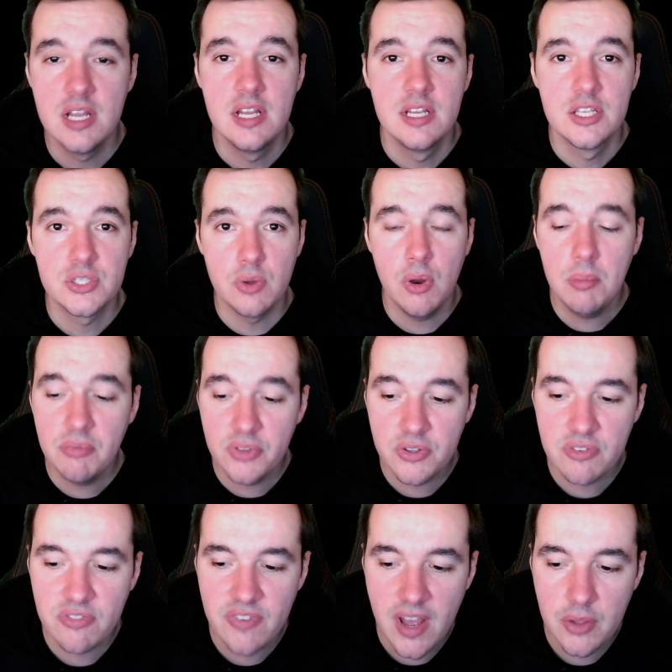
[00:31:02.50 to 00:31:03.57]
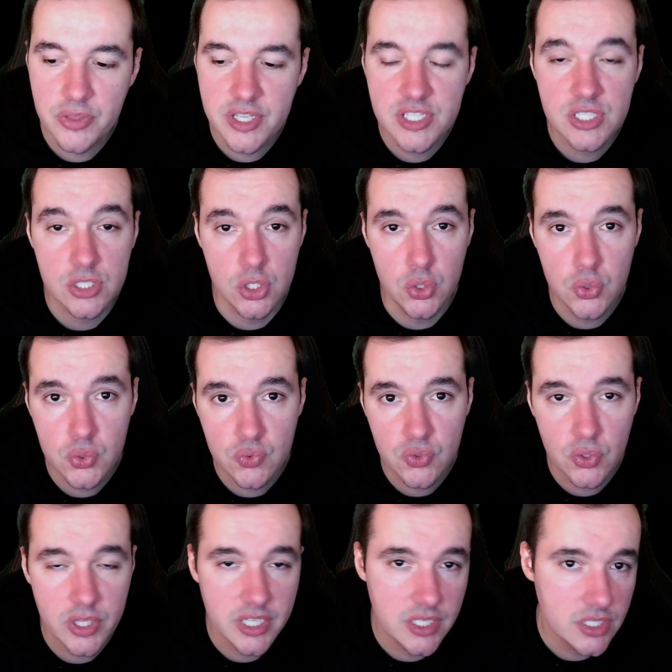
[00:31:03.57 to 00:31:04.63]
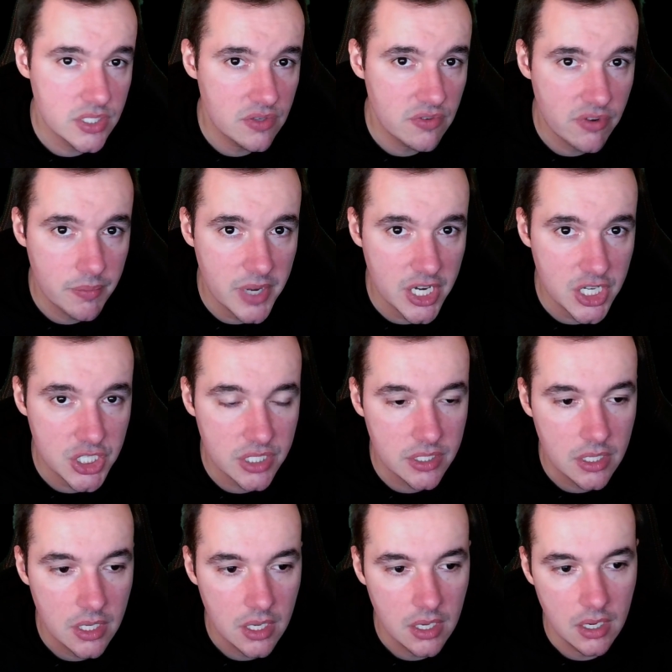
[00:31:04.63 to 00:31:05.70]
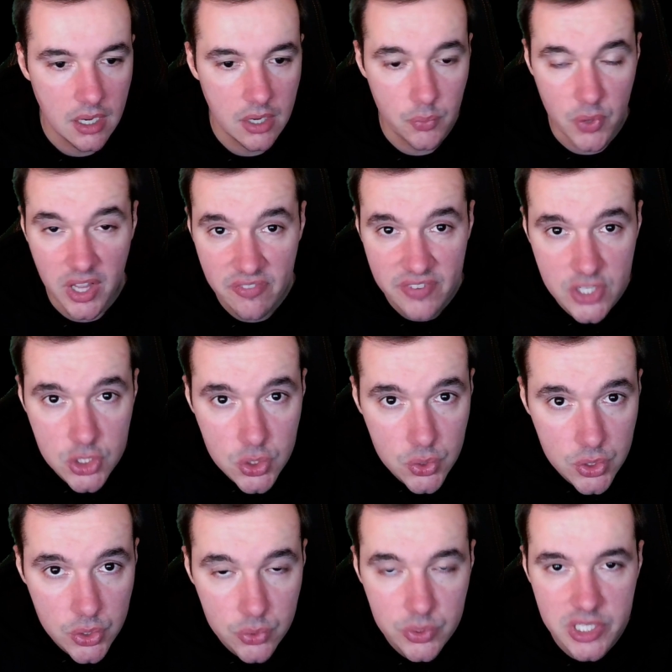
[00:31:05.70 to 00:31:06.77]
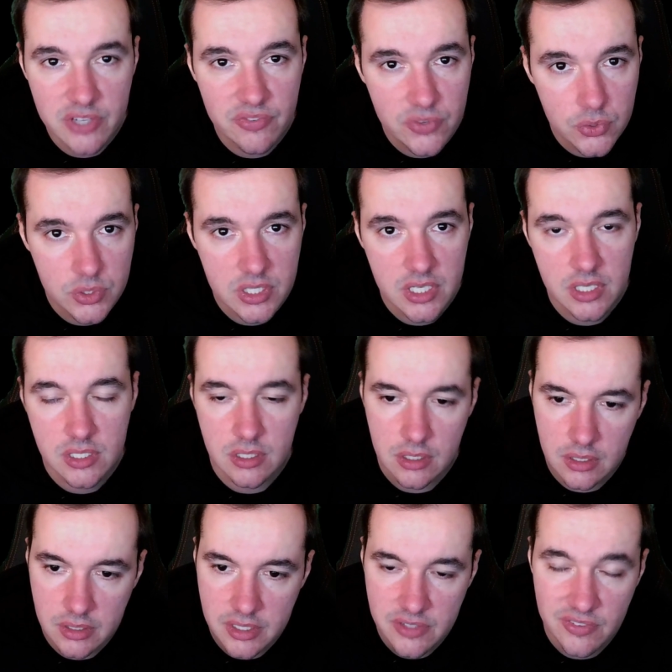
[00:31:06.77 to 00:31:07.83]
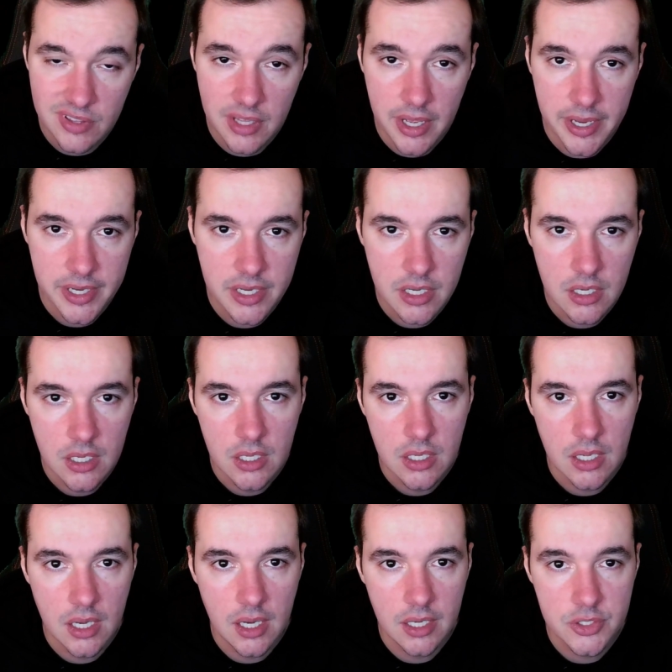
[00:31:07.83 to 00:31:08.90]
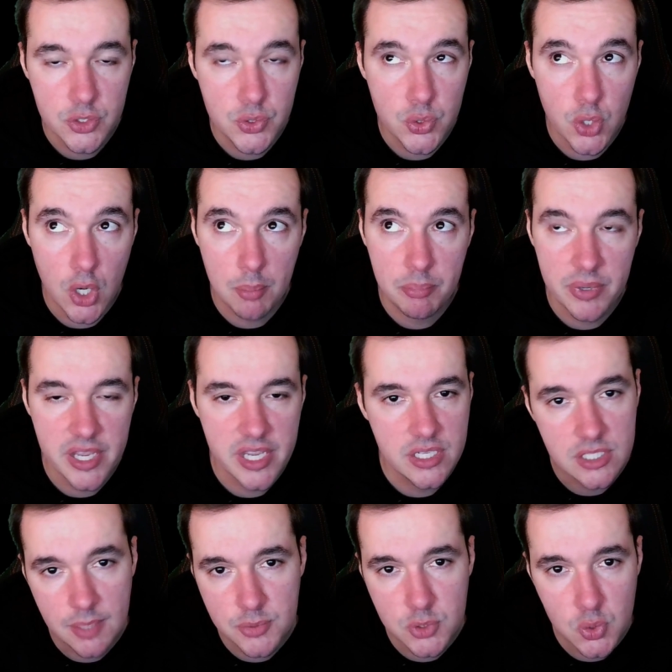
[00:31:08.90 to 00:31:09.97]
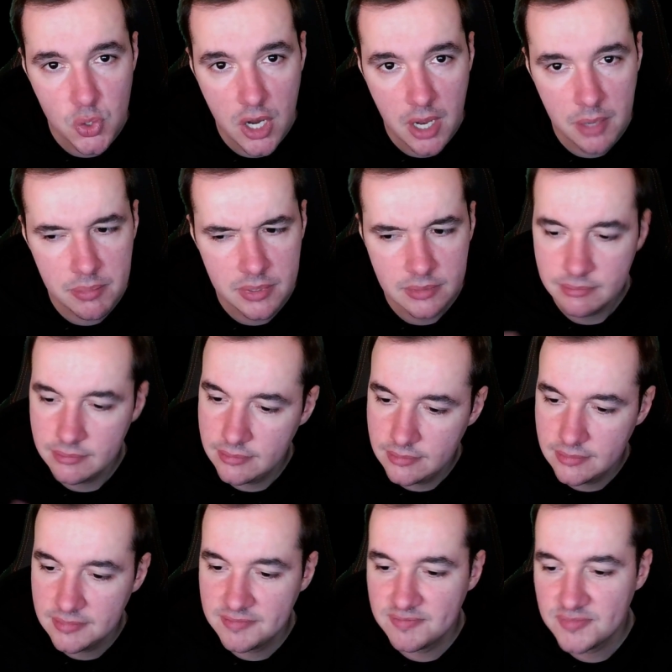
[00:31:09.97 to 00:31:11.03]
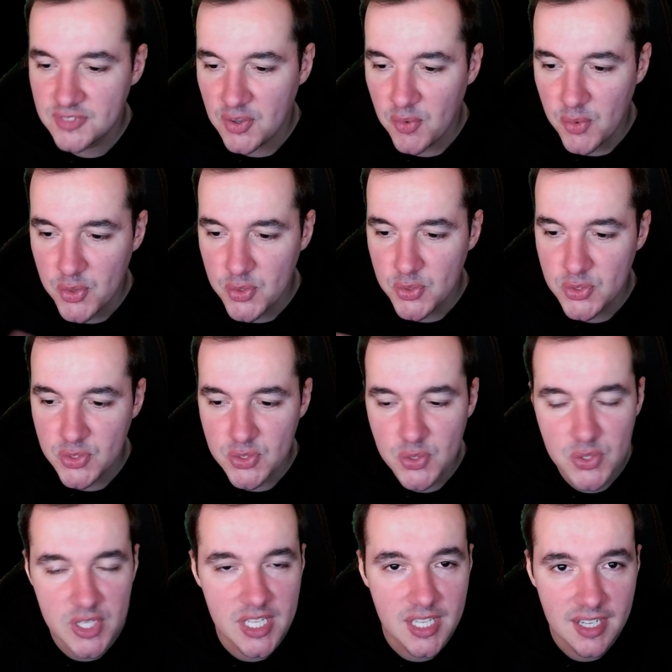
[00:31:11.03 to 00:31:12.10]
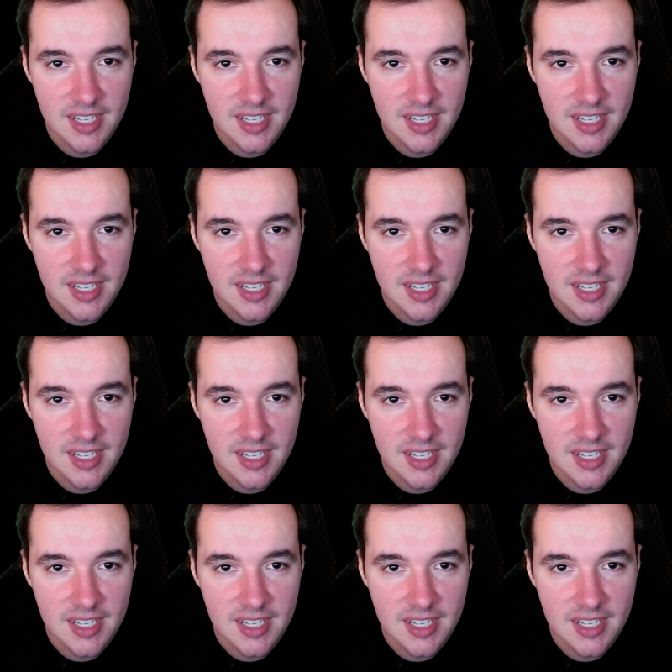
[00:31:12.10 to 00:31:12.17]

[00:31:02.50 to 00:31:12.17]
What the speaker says: So hopefully you found this useful and this information relevant to you. If you did, leave a like, drop a subscribe, or do the